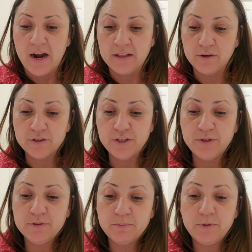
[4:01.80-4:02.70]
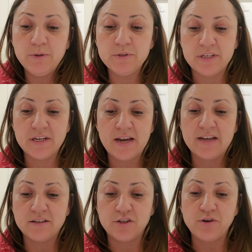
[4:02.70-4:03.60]
I learned to use music
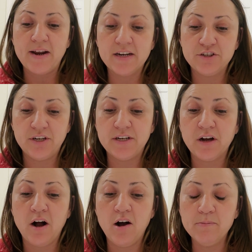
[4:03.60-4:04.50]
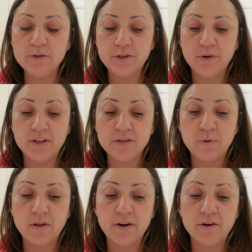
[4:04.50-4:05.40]
as a strategy to calm students
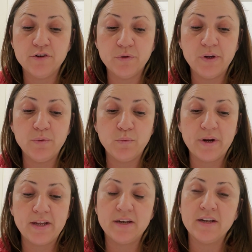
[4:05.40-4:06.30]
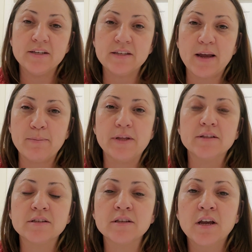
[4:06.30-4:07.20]
while they're doing written
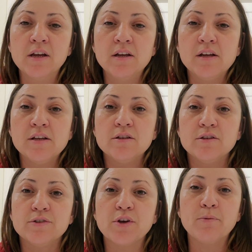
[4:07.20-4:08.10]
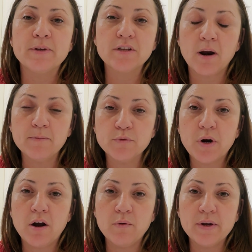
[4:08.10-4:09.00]
assignments. So Miss Harms would
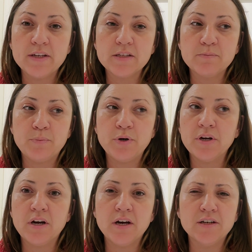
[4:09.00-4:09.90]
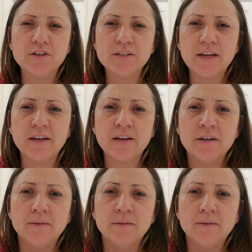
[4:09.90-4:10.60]
always put on just like